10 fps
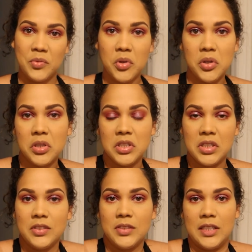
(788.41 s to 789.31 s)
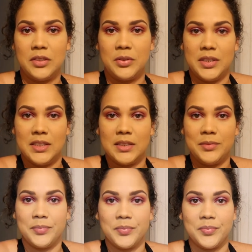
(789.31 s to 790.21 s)
Oh, I'm still not crazy.
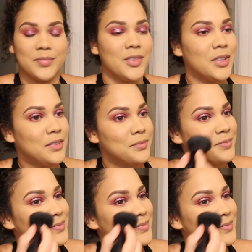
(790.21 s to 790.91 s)
All right.